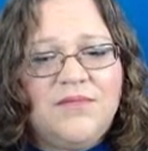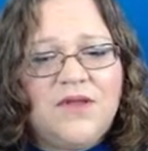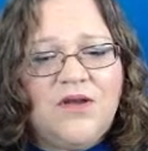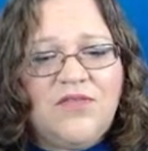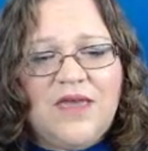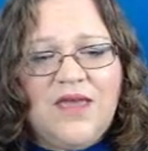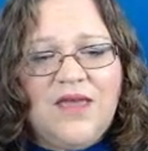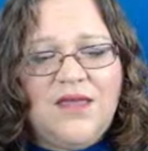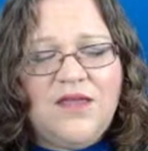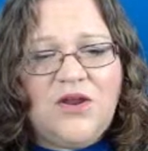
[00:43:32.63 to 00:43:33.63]
Are
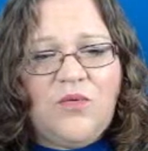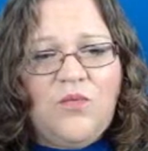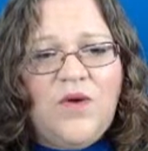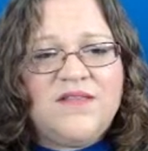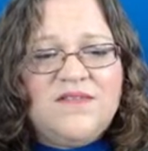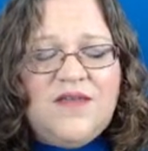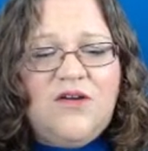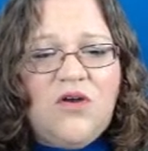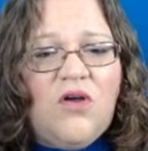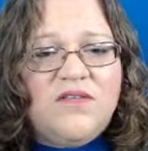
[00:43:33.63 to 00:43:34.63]
they, what's their
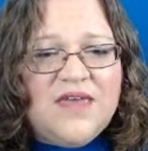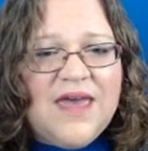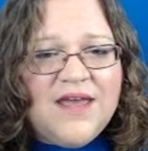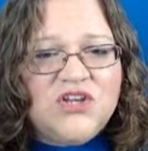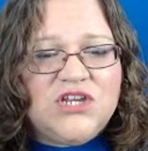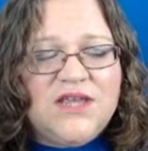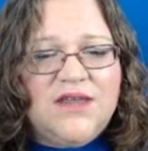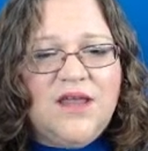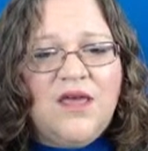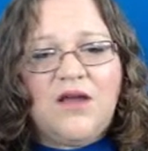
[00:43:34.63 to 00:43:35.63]
call to
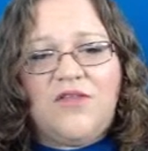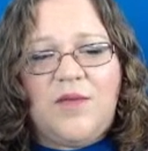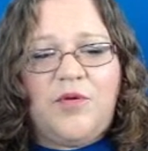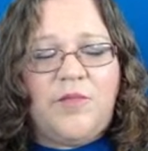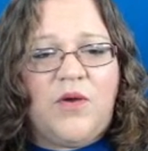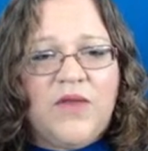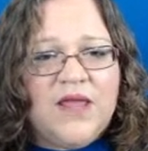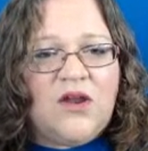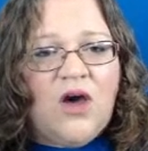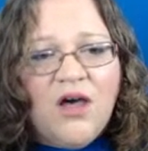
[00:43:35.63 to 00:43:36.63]
action? Are they promoting
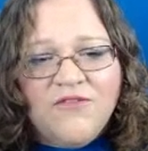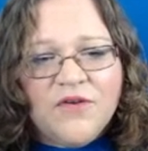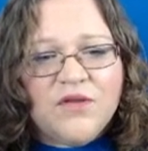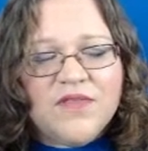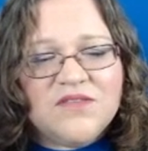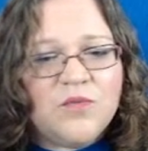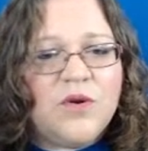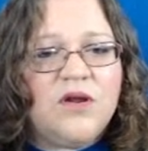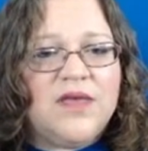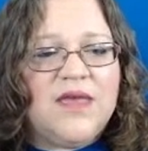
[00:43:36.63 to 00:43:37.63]
an offer that's
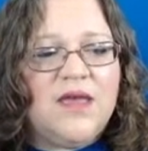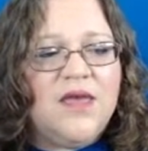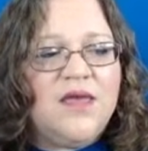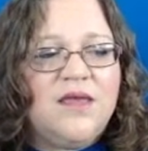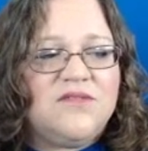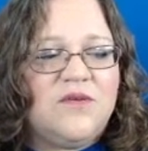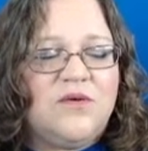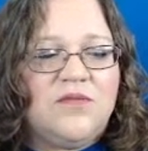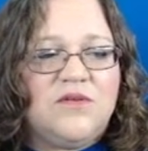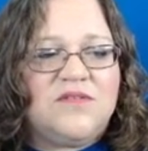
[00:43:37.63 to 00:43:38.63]
working?
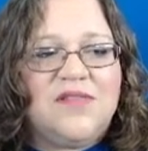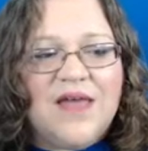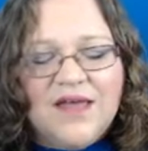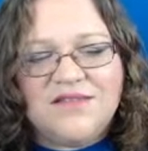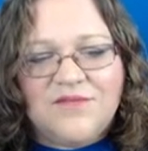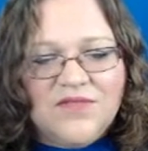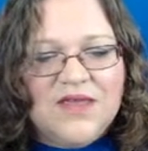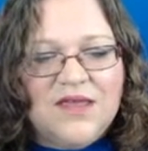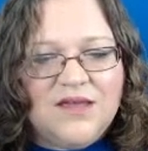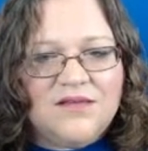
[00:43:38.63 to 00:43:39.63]
So there's lots of
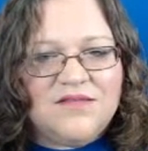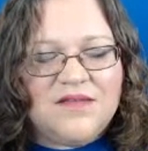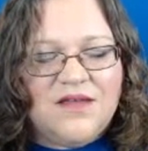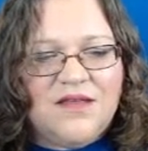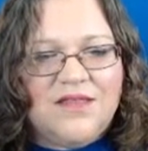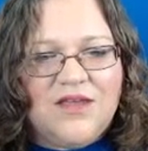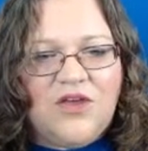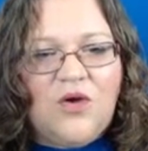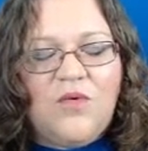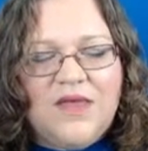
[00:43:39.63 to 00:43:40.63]
things that
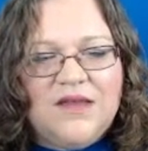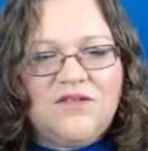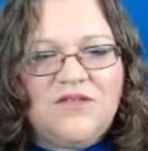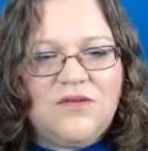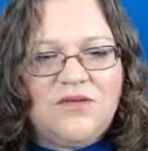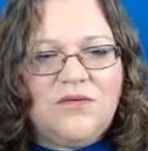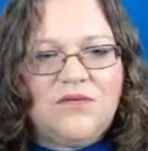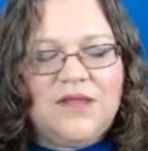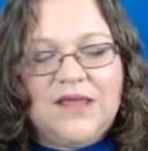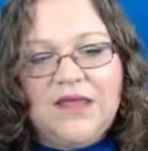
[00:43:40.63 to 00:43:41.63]
go into
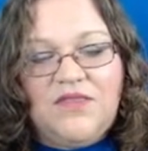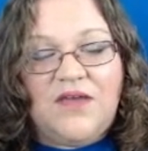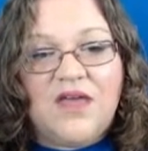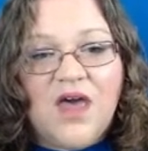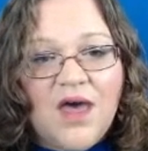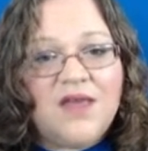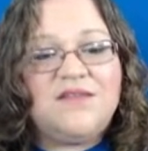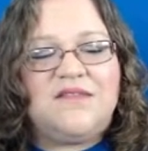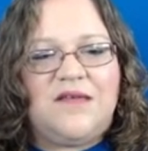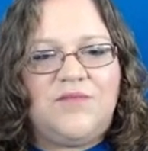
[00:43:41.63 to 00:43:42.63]
the
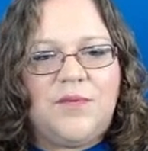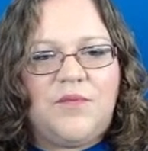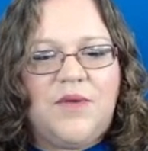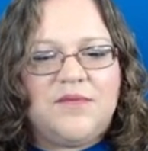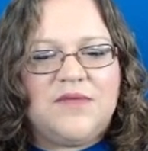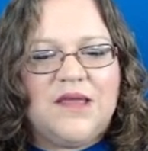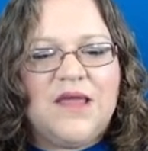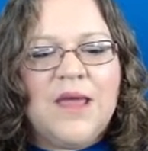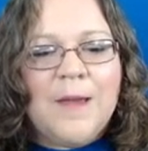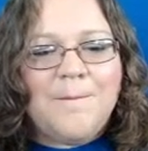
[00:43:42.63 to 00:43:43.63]
concept of the website,
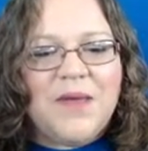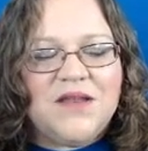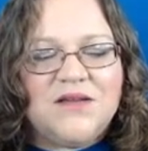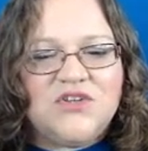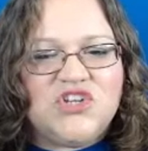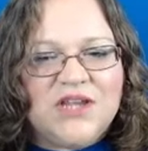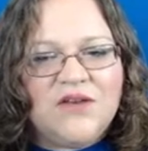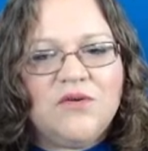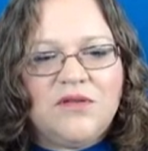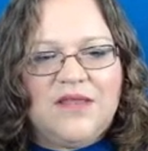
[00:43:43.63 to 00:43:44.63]
but
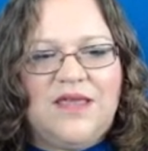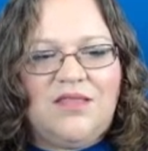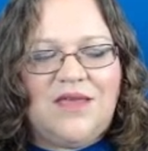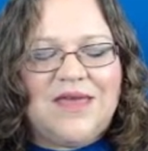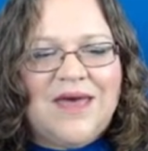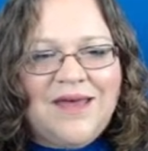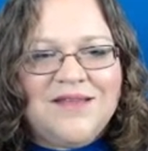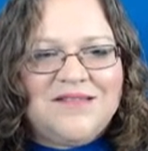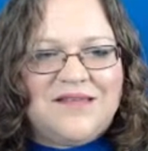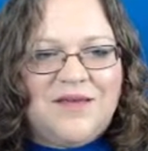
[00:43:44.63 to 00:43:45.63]
generally the
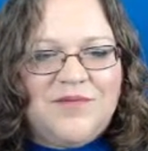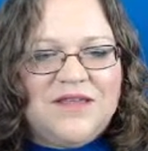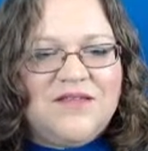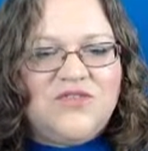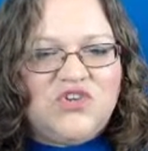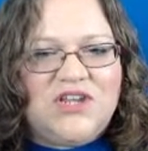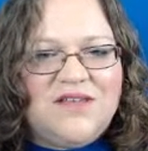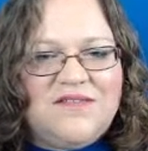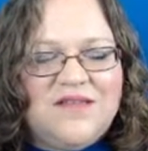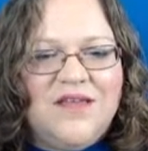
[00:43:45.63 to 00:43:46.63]
concept is
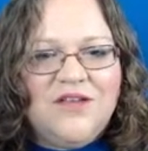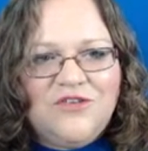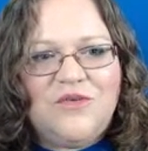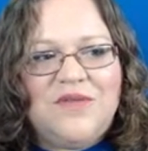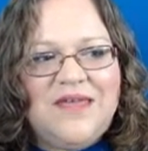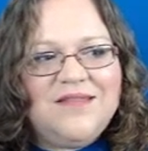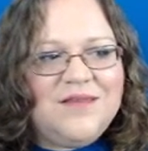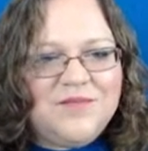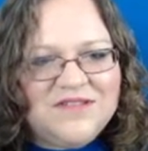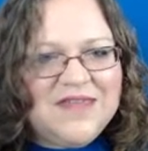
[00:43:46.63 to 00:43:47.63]
just to get
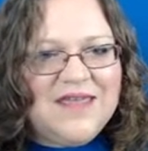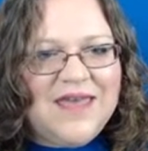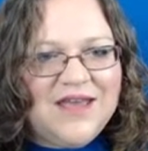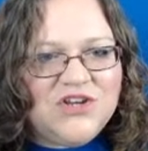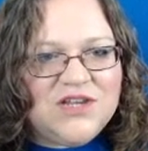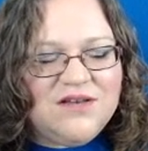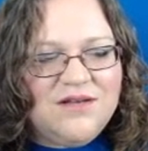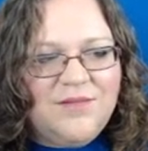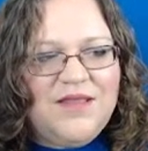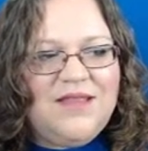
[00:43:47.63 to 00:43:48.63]
them to take action.
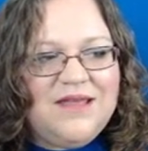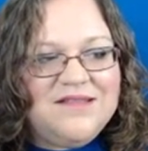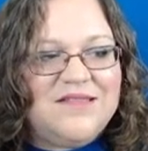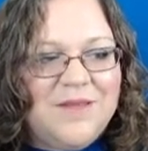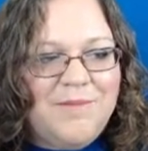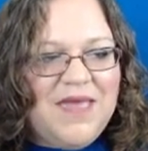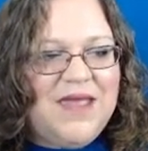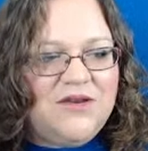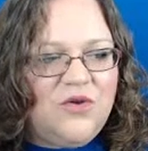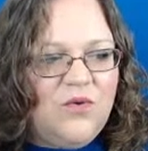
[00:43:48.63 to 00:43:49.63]
That's the
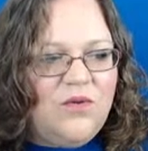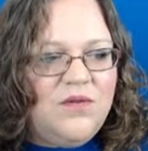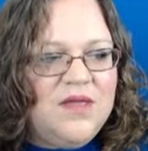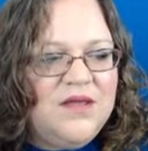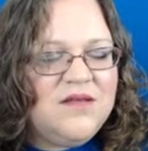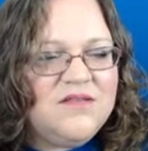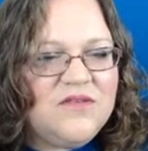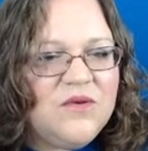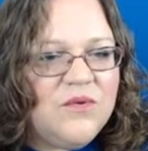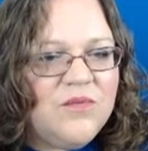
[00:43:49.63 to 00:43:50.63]
main goal.
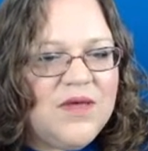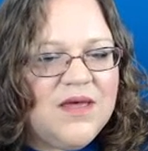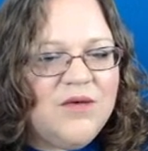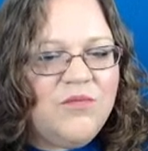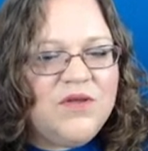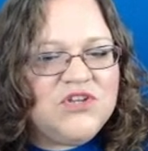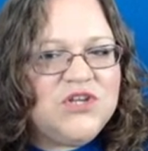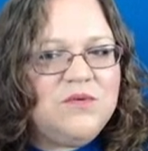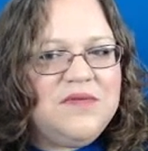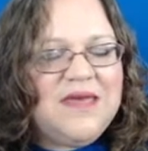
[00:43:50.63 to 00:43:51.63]
So once
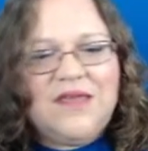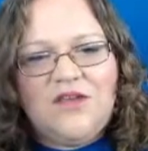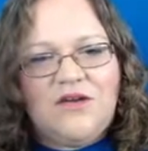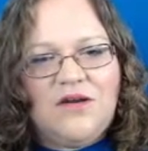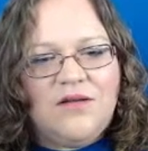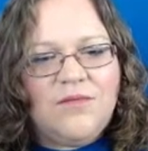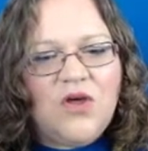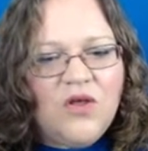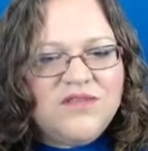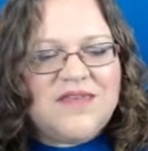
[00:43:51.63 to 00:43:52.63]
you get your
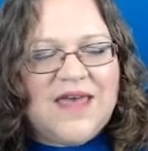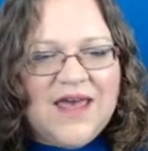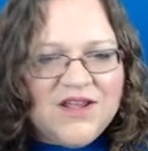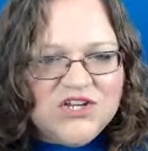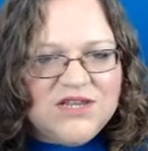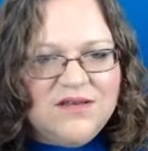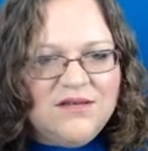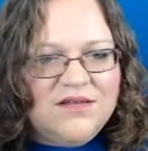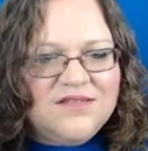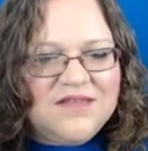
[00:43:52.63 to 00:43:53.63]
call to
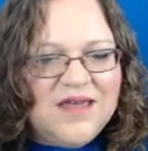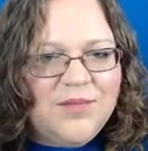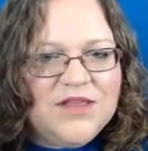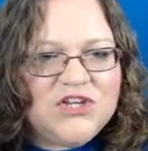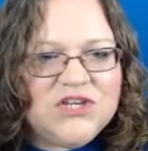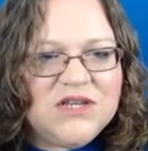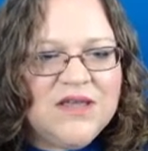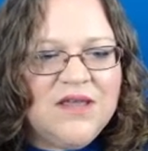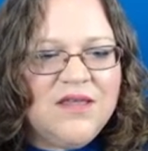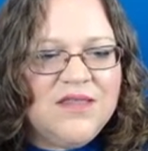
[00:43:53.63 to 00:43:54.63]
action established,
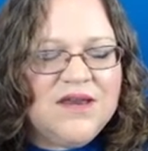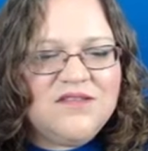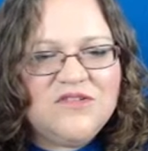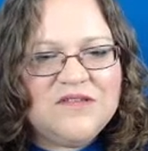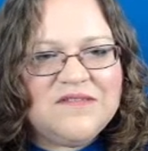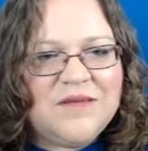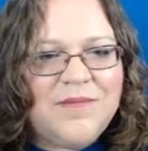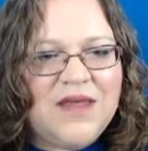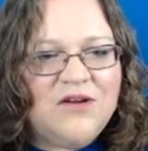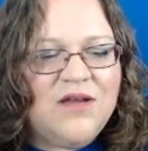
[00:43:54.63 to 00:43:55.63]
then it's just a
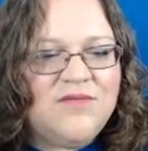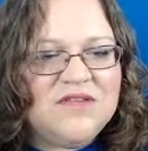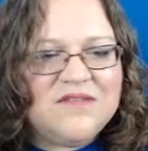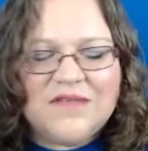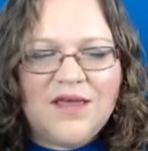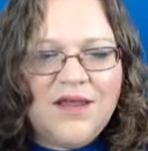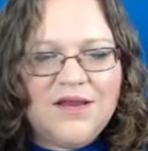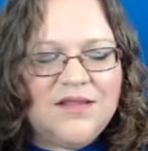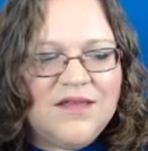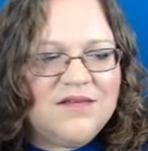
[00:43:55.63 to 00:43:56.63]
matter of design.
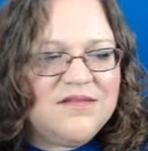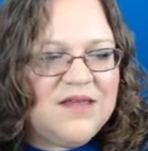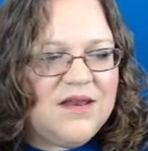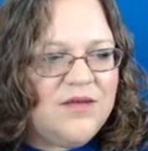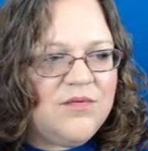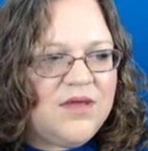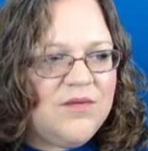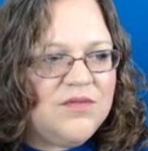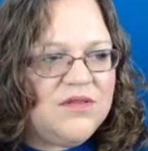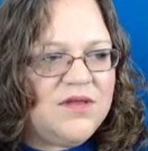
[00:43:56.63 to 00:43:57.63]
And like I said, I
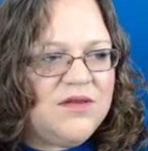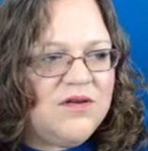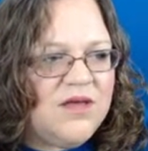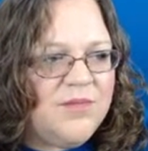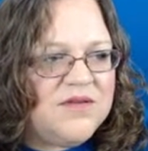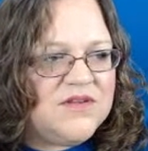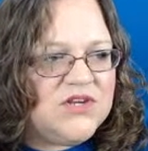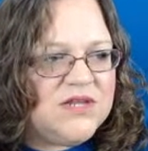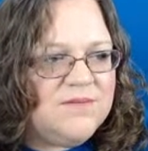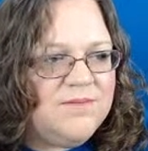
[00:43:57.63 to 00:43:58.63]
would look at your
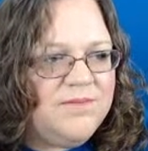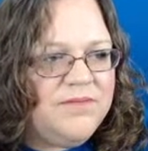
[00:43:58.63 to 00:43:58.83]
competition.